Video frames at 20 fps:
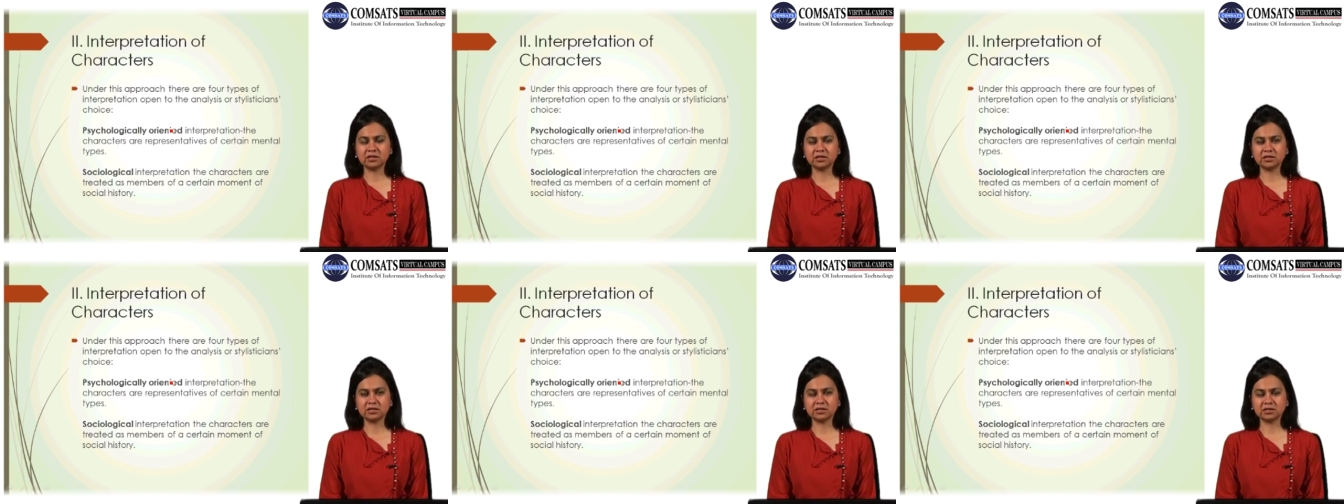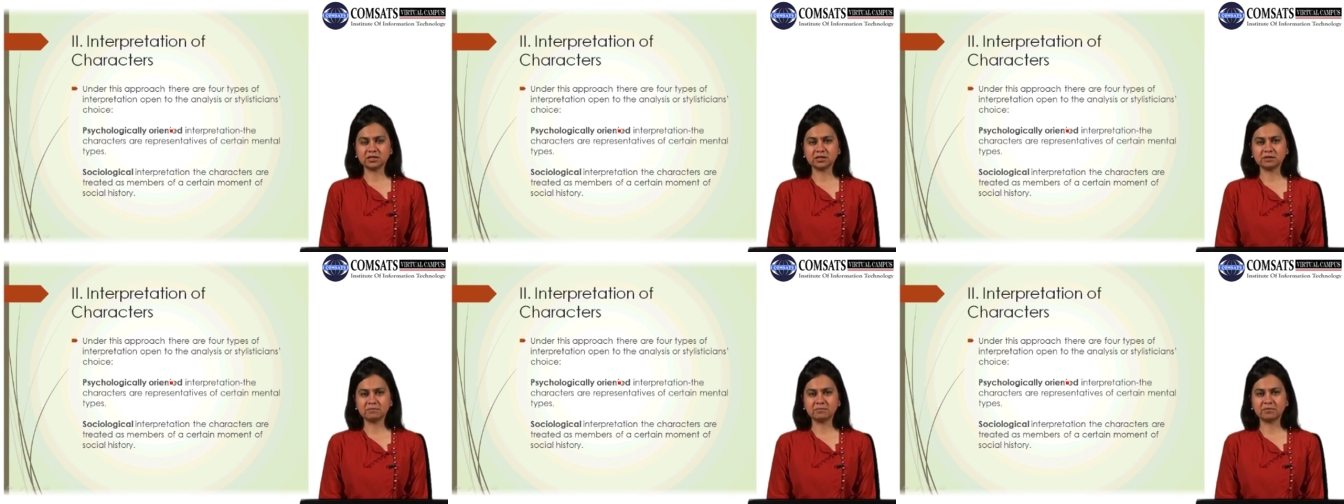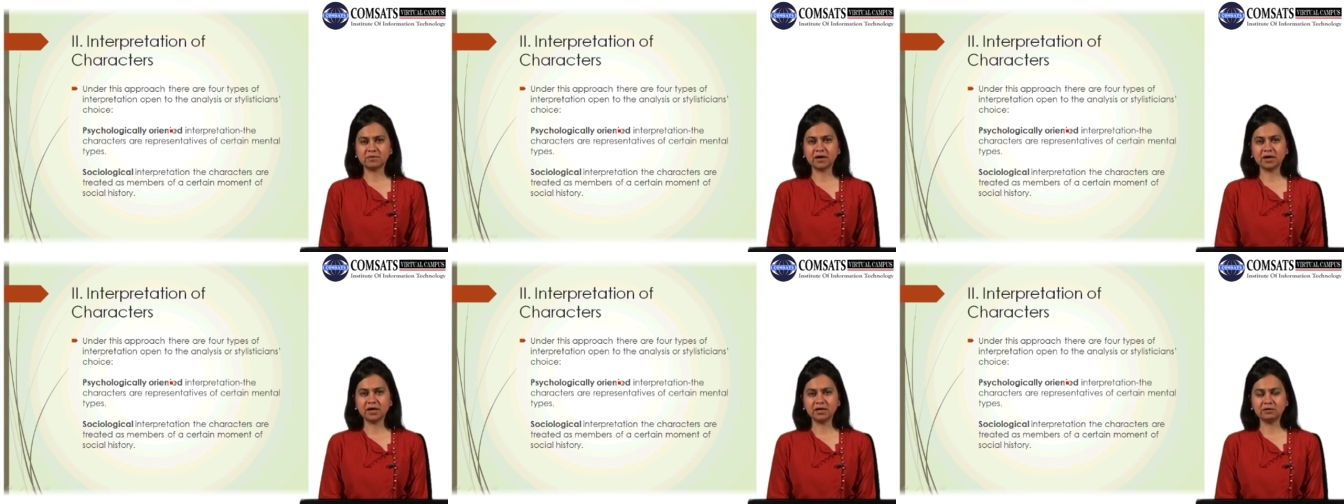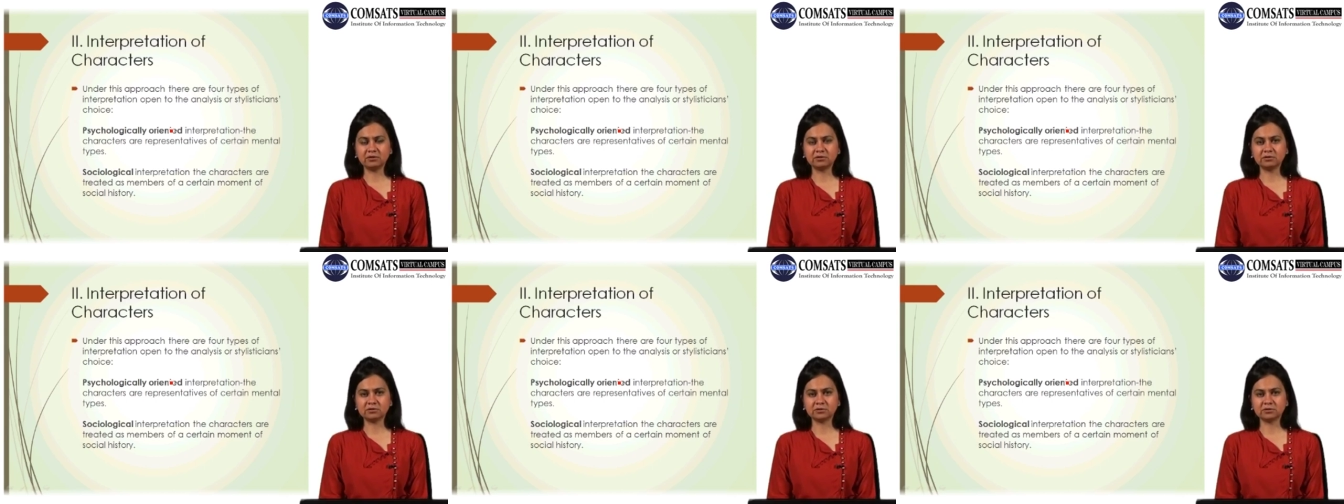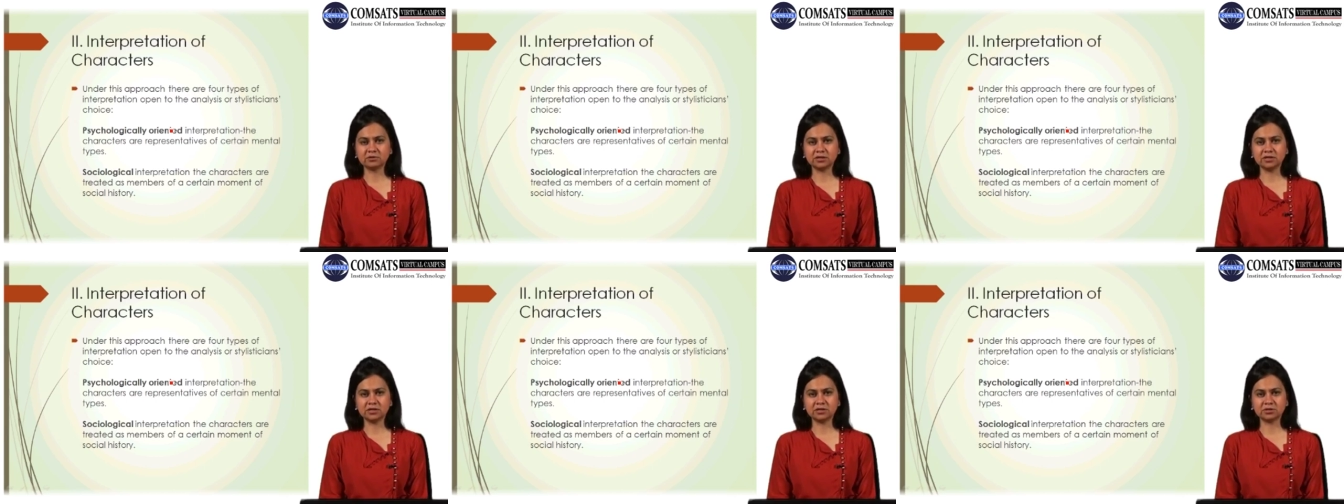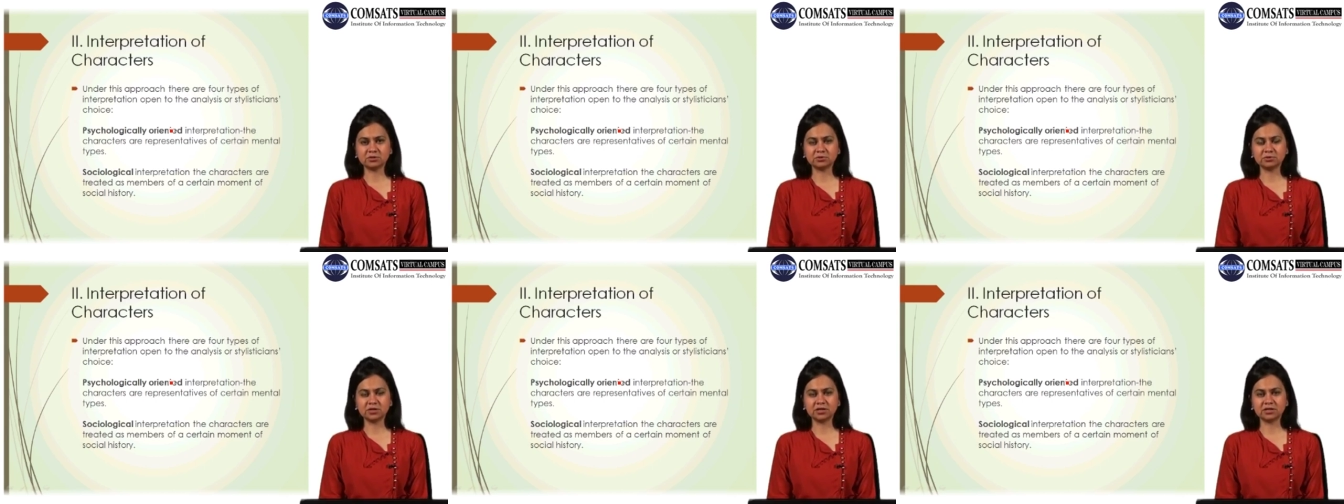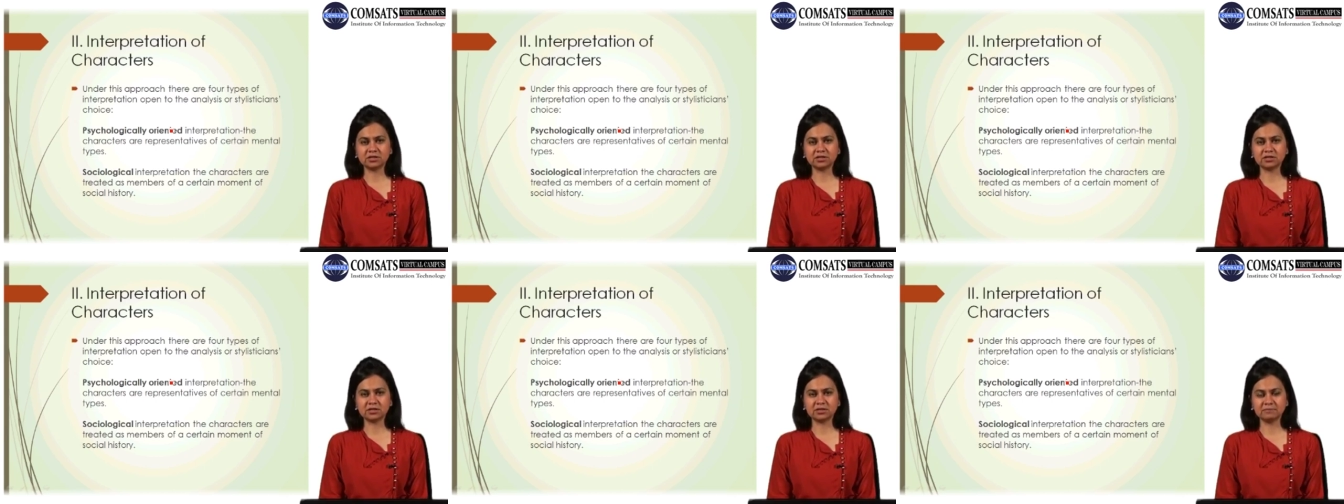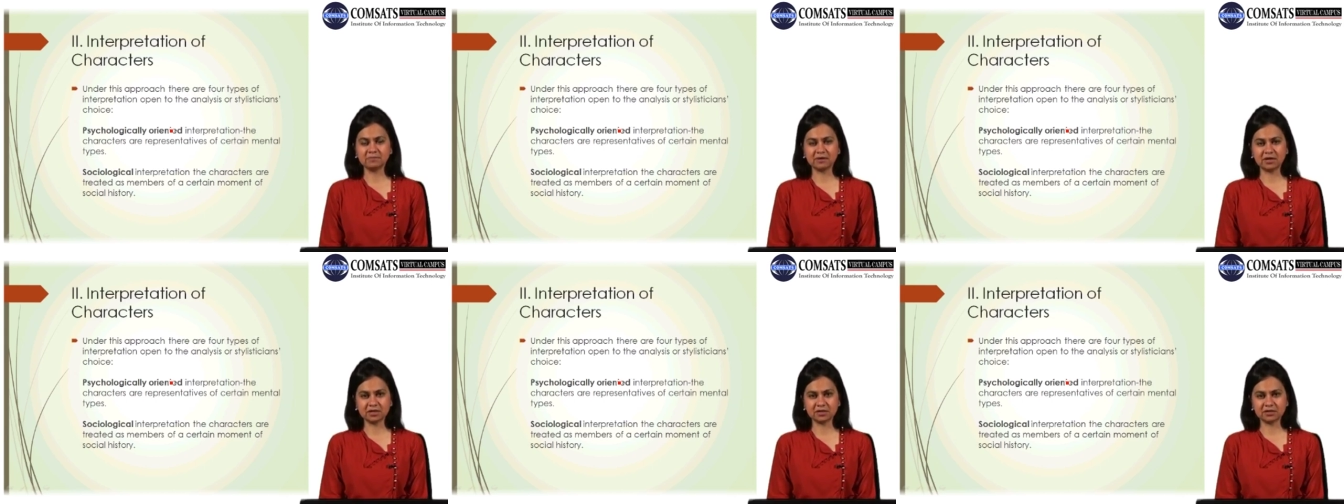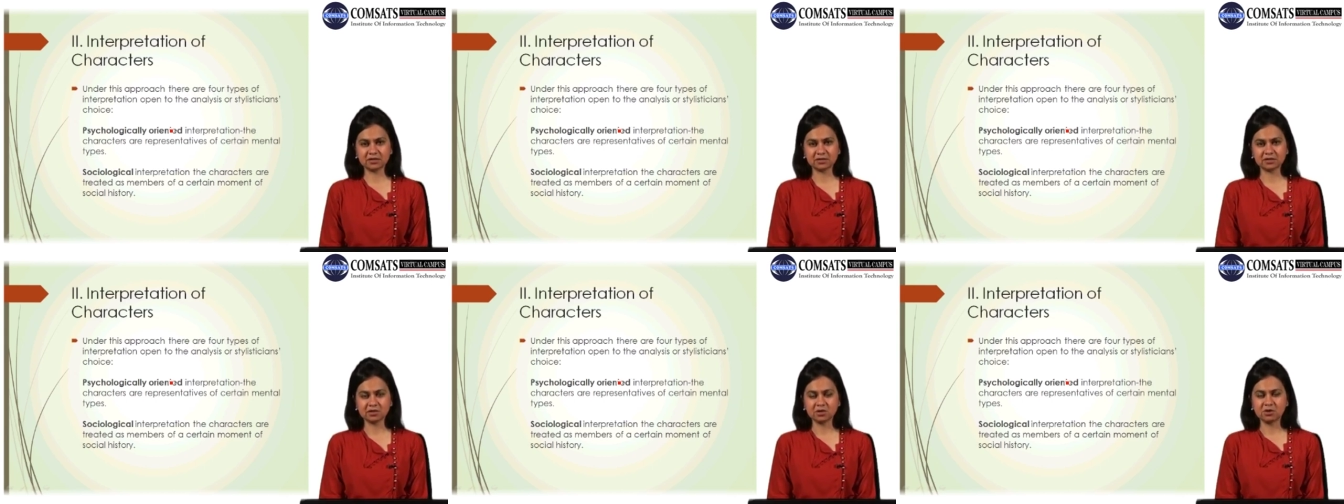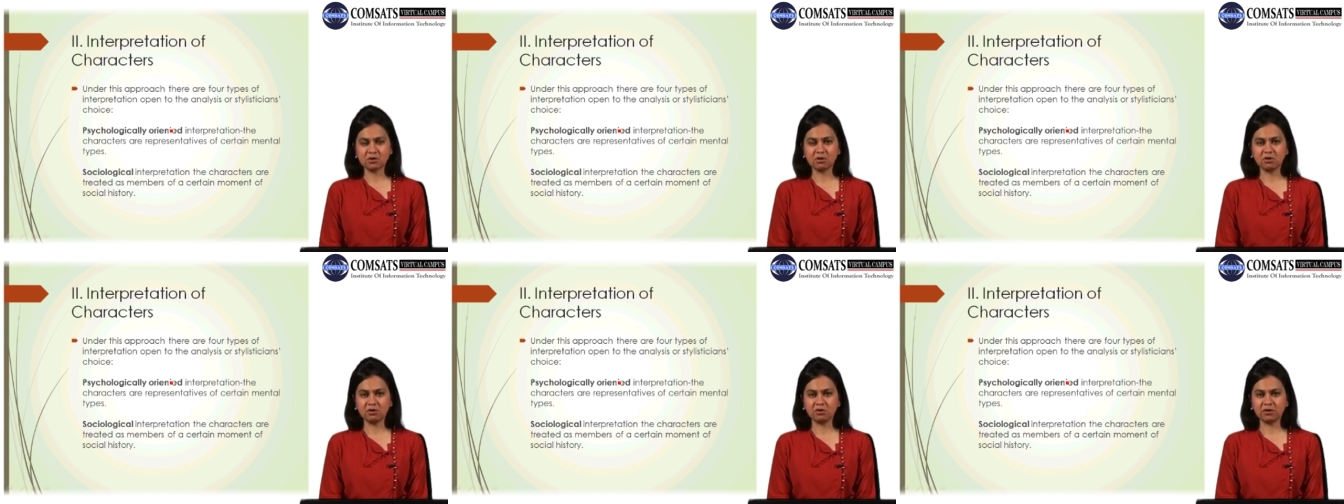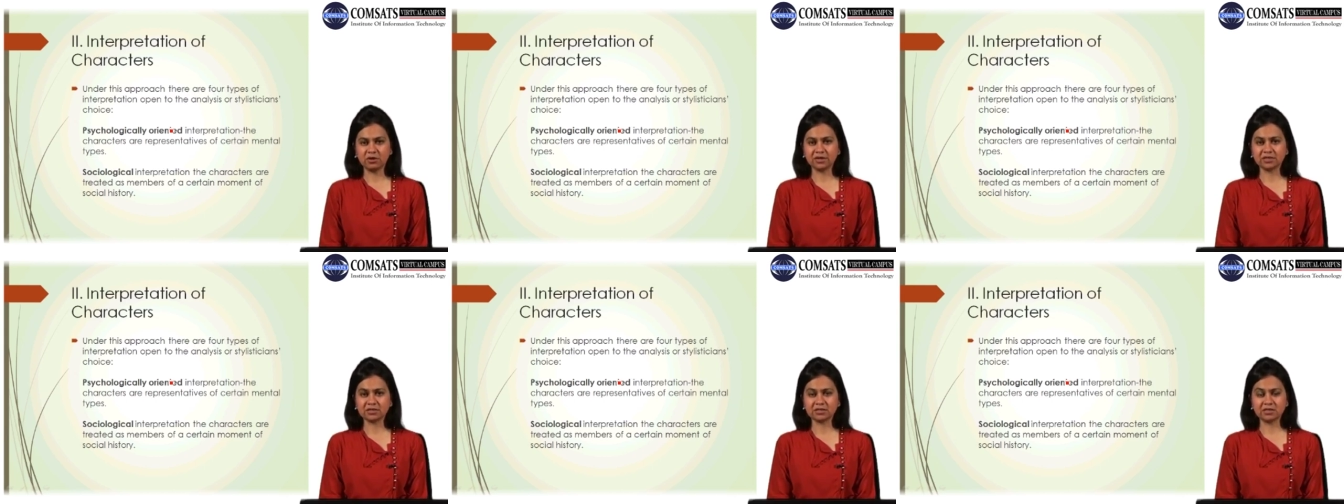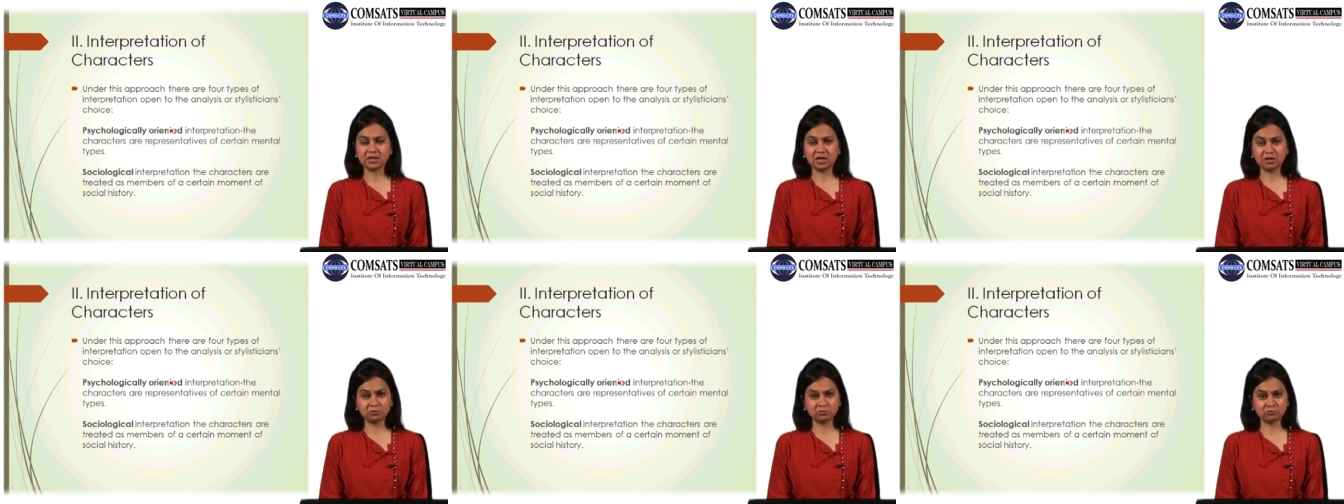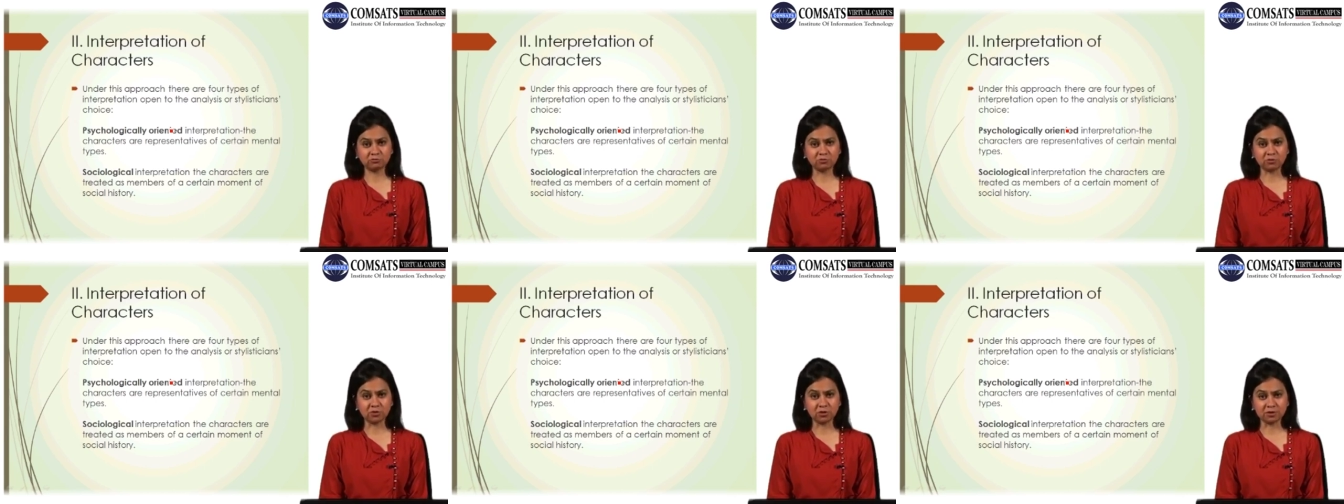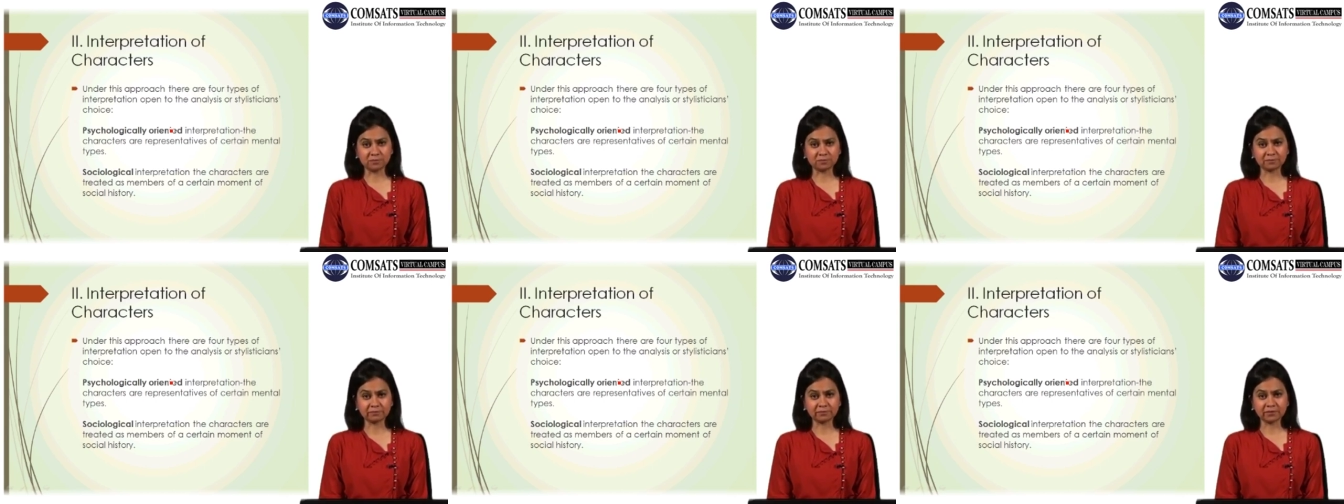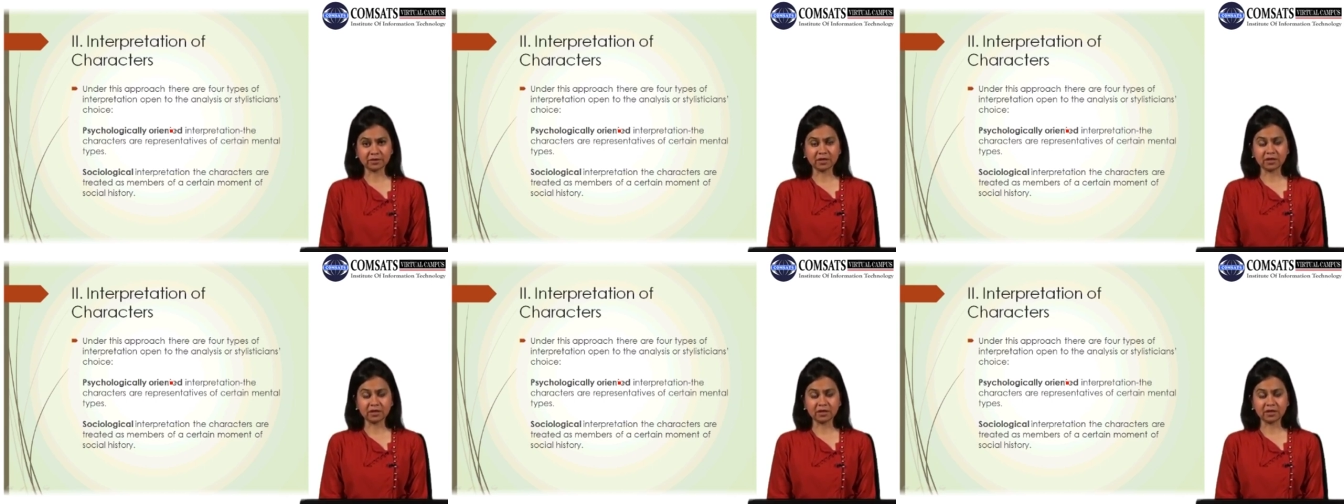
his pride also leads to his demise or his downfall.